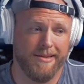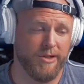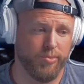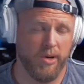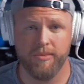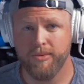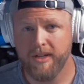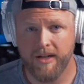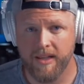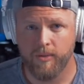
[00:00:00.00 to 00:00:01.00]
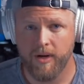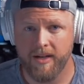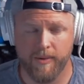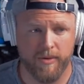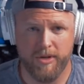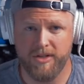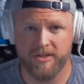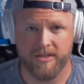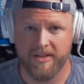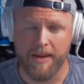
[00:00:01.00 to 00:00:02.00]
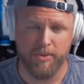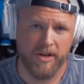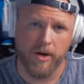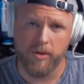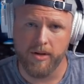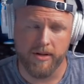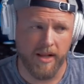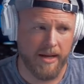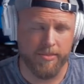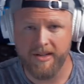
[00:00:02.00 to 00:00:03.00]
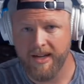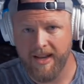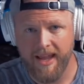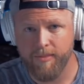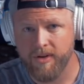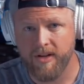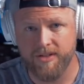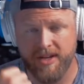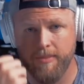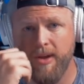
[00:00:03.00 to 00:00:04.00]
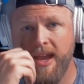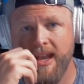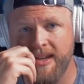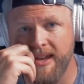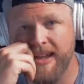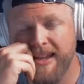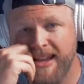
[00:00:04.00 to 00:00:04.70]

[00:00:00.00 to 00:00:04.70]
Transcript: there's probably another one that would be just as happy to go to the club and get hammered on champagne and,